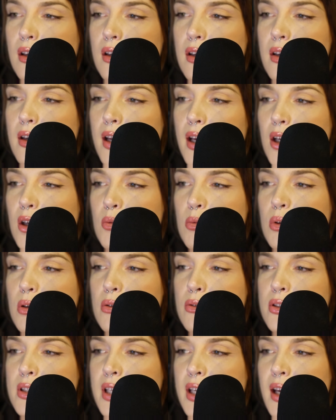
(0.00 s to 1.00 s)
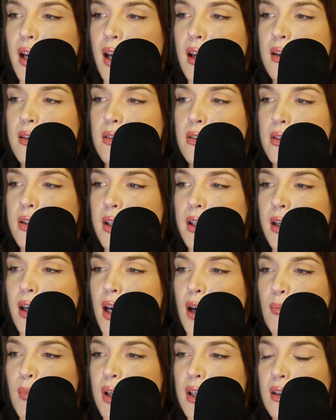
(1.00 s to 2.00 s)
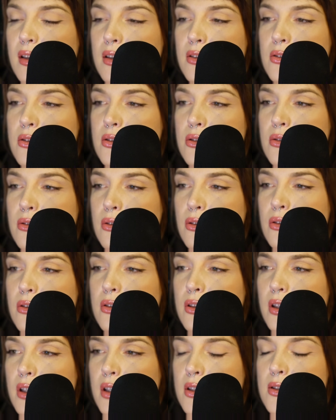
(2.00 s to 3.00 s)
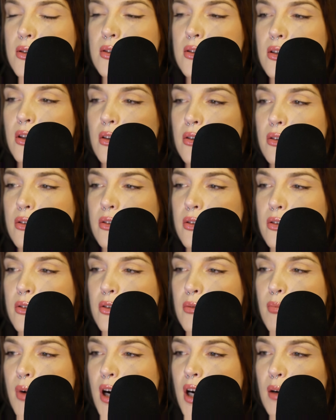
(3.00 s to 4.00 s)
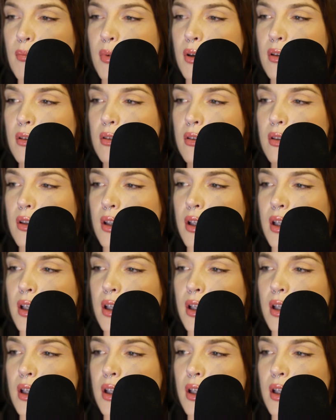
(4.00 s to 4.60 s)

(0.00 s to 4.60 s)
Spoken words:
Nick Wolsey entered the cabin and stood as turned to marble.